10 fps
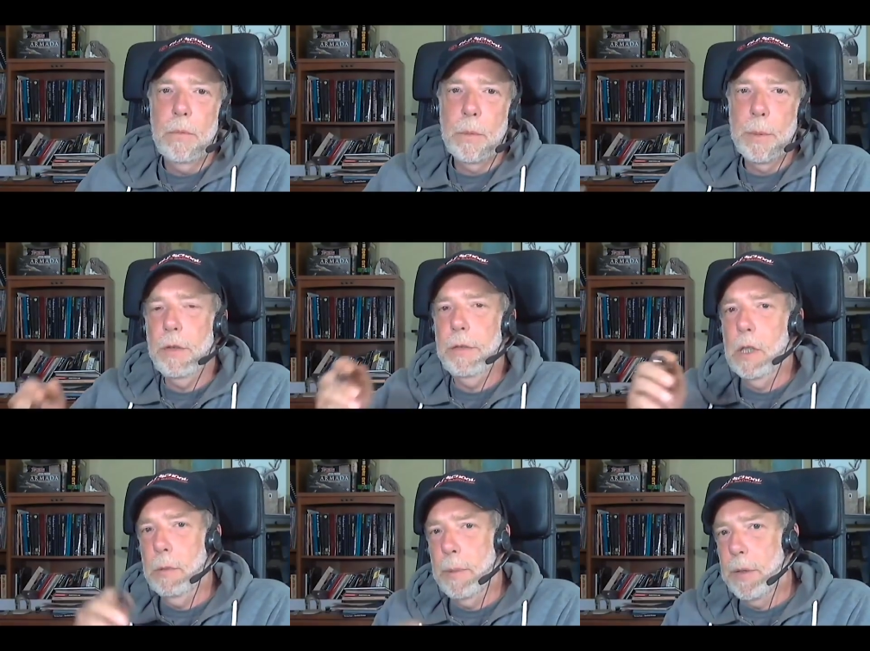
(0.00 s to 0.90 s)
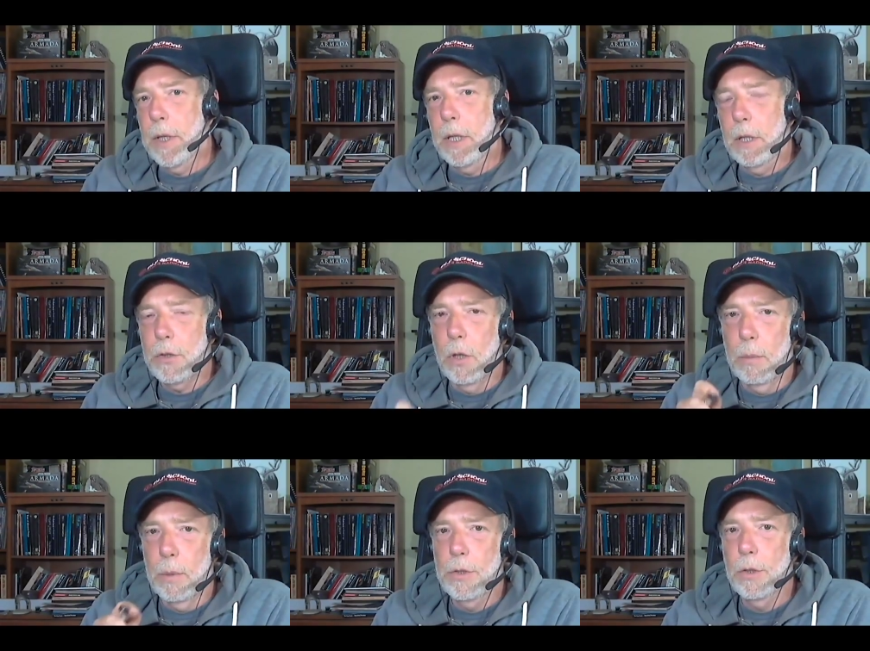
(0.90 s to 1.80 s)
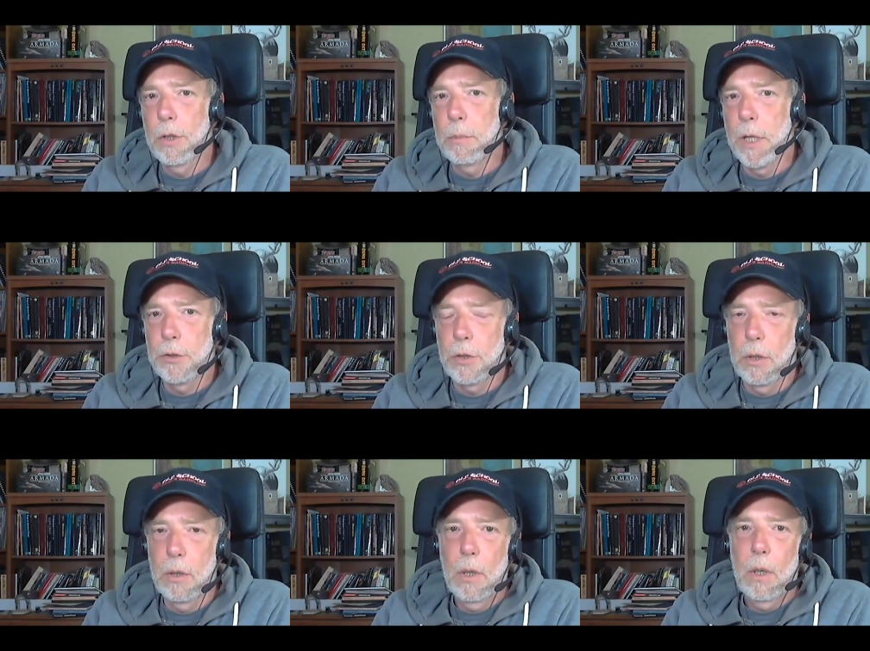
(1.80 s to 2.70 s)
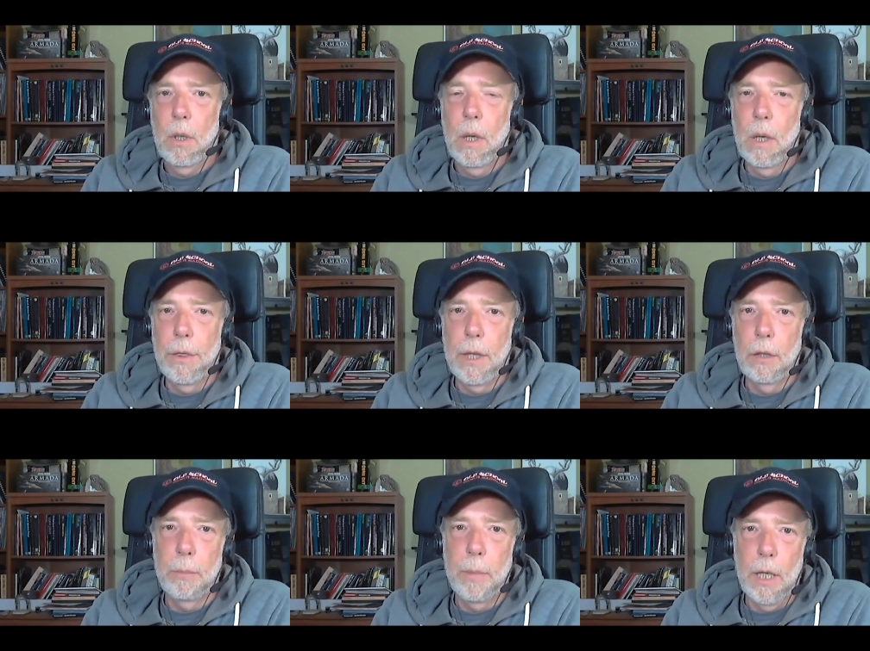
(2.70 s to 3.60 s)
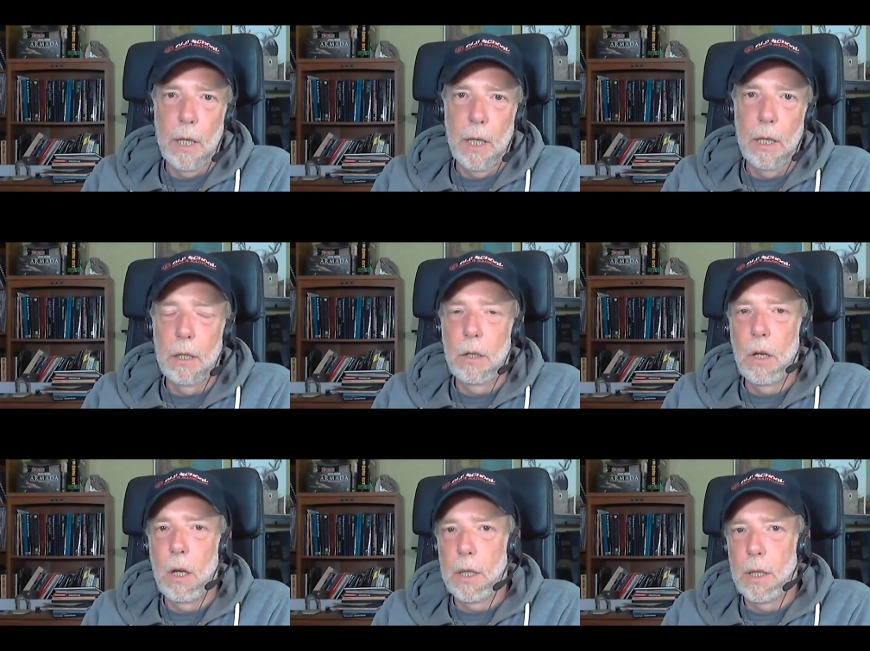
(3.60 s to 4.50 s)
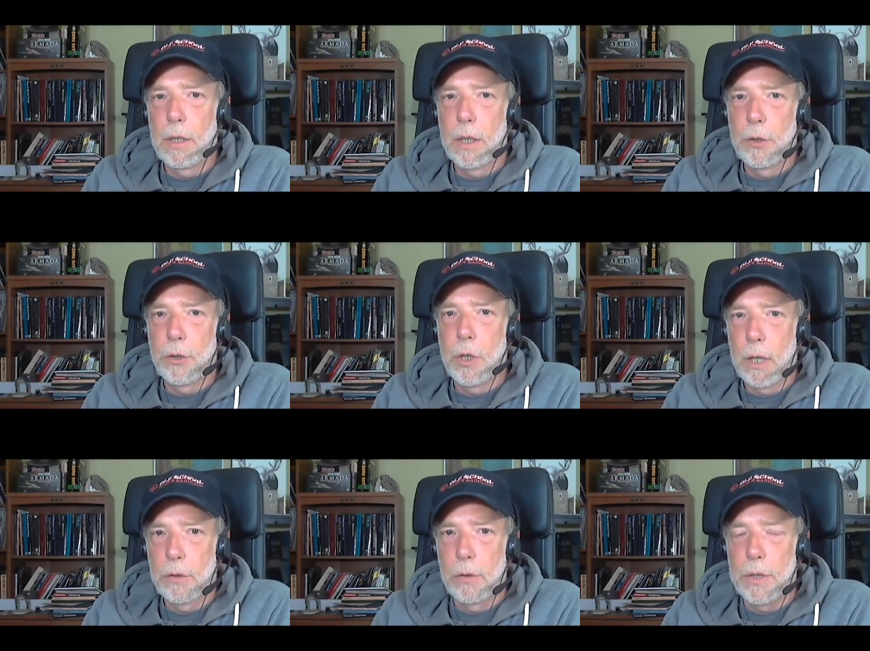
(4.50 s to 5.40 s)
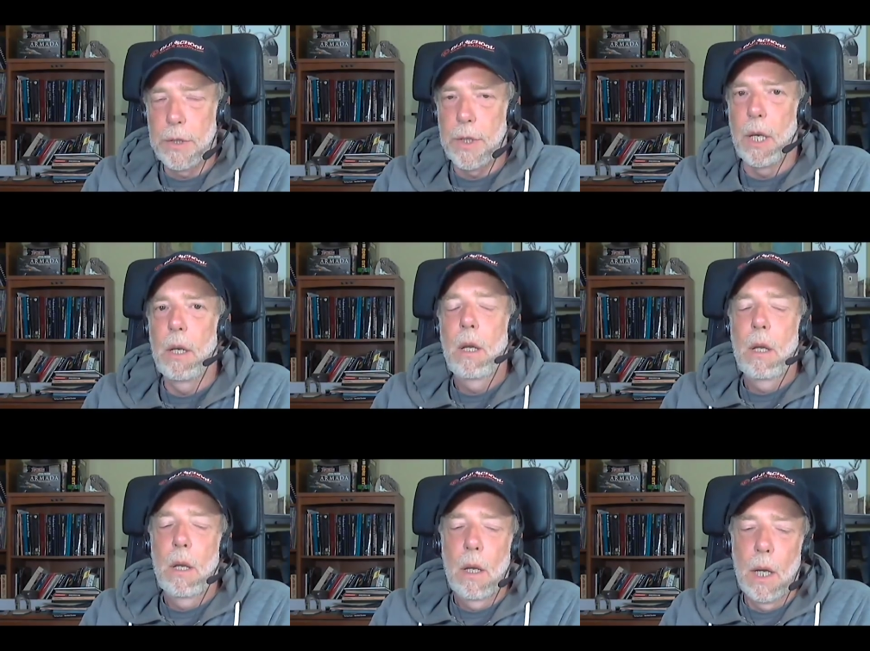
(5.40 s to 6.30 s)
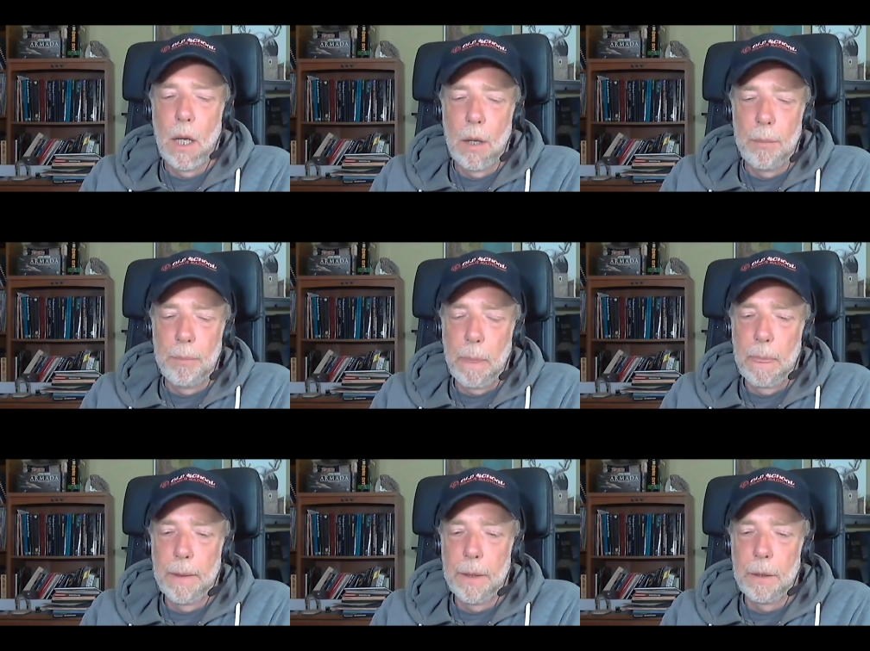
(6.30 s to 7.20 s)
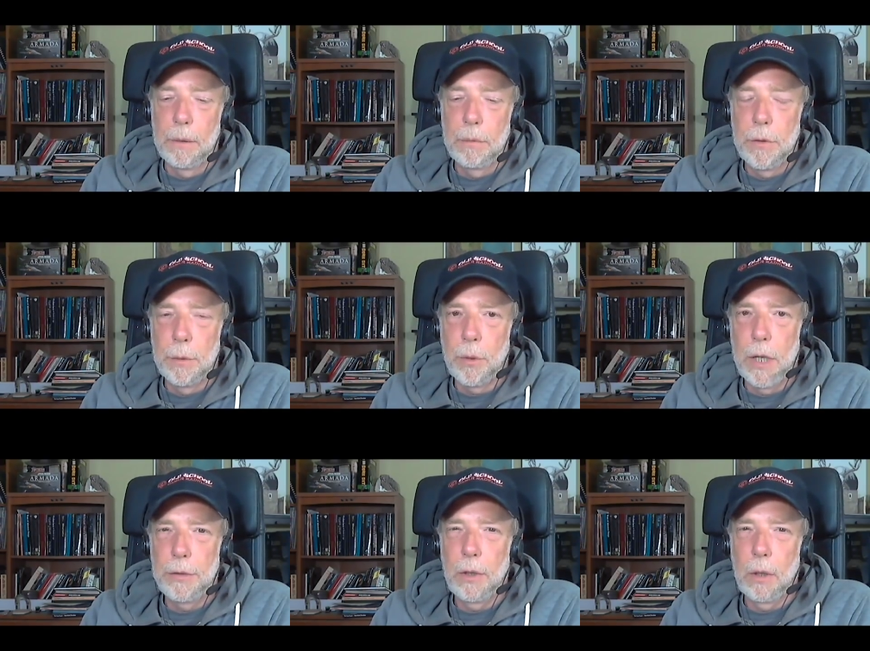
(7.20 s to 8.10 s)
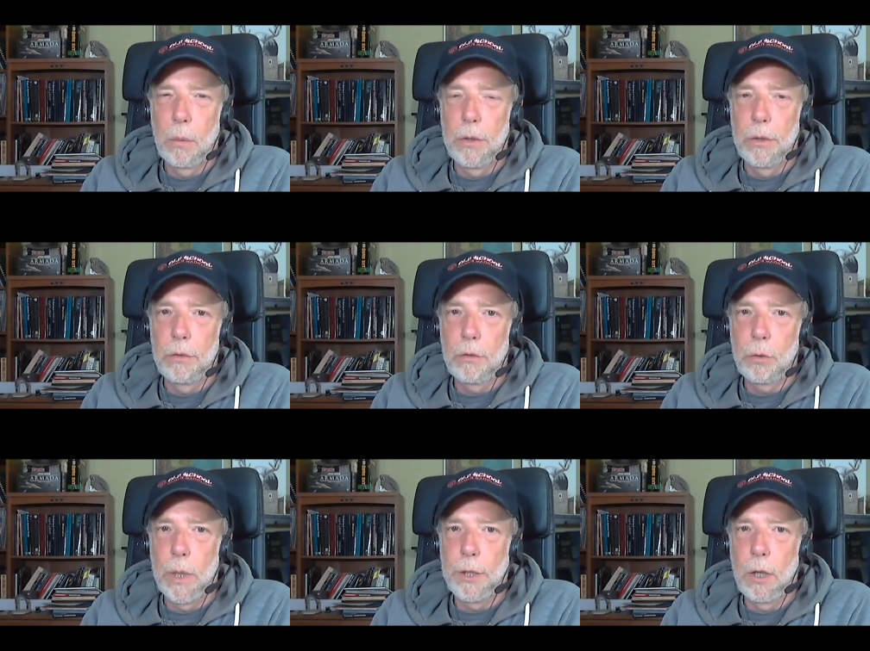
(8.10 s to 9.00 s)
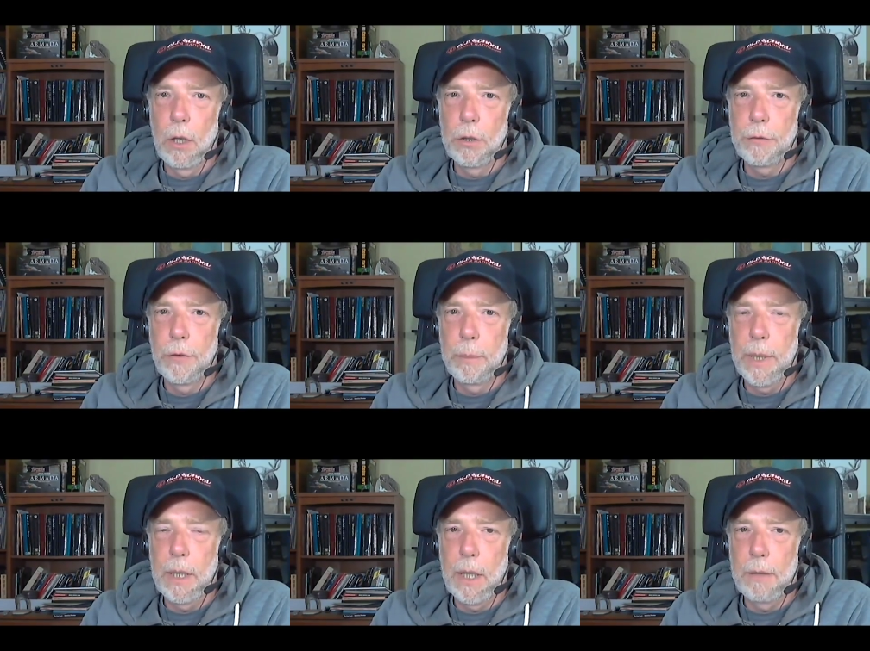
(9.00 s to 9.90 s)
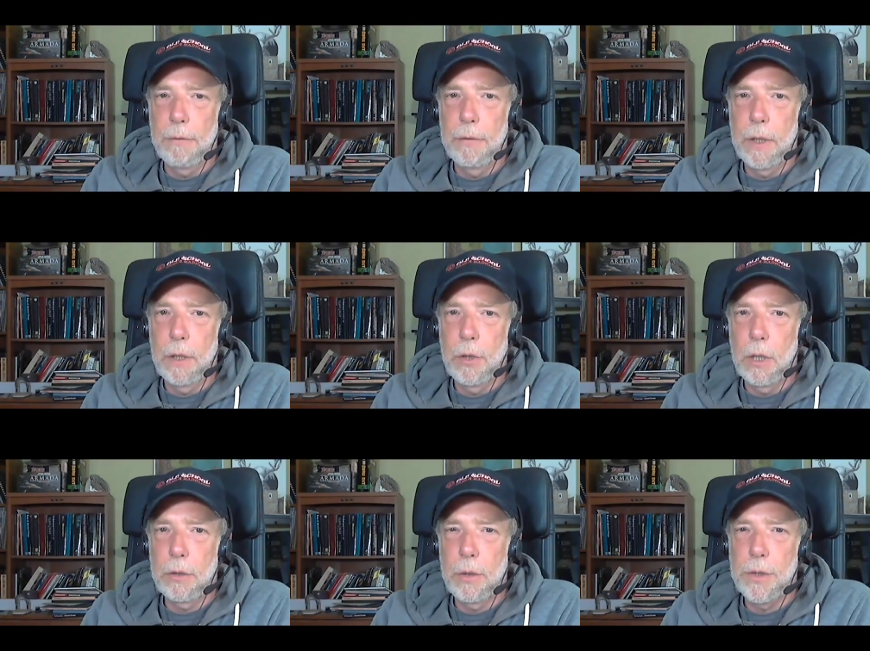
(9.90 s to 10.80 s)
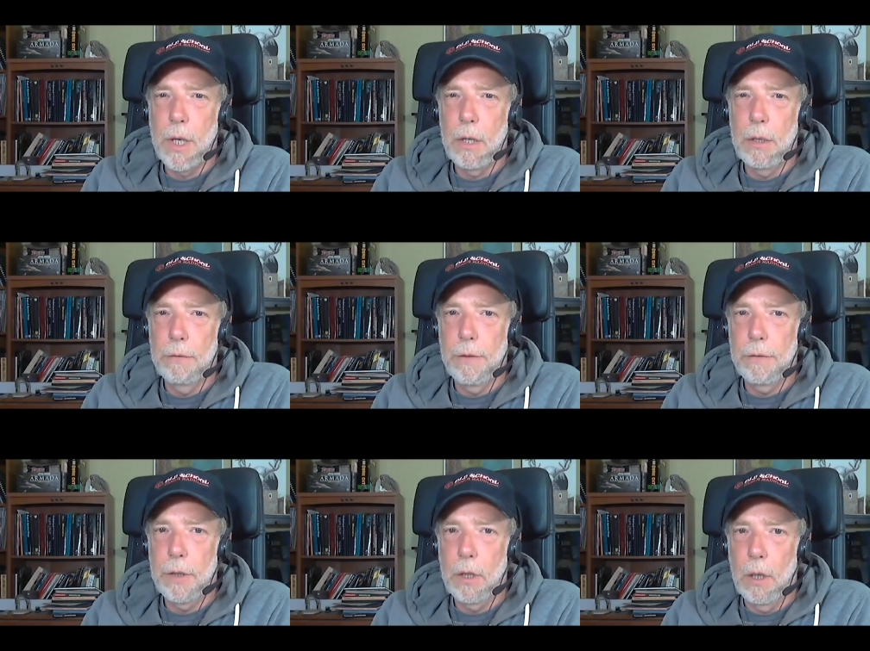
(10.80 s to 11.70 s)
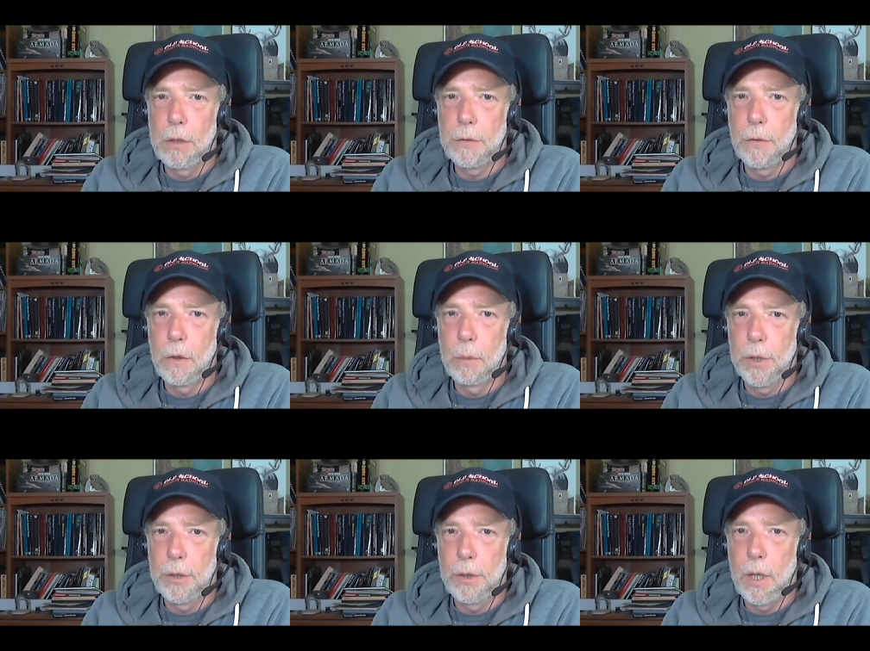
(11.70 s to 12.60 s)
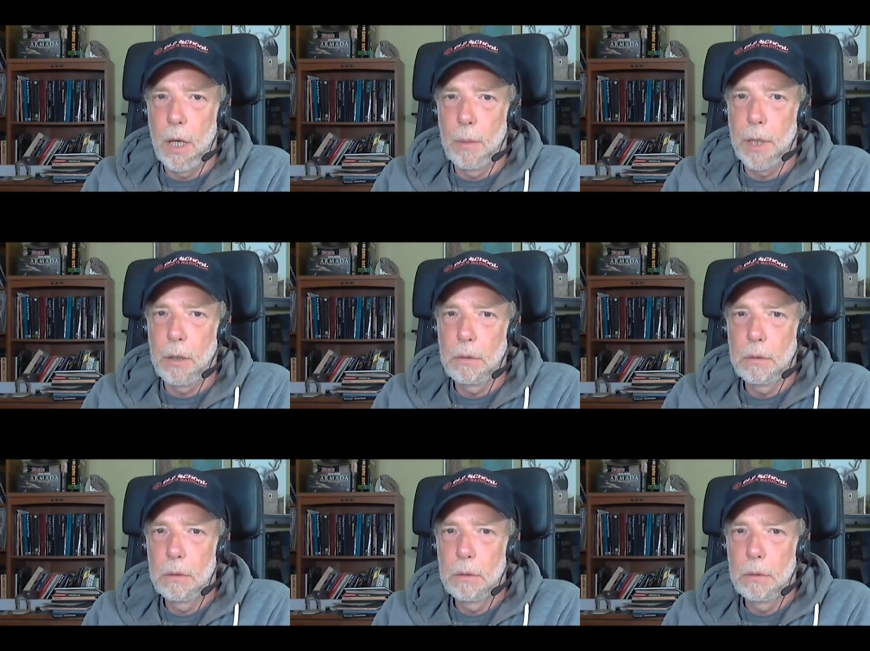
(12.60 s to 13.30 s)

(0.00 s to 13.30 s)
specifically about the Kickstarter because you did mention uh, things being in and not in the introductory set. Um, the the pricing what is twenty dollars for the PDF of the introductory set and then fifty dollars for a printed copy.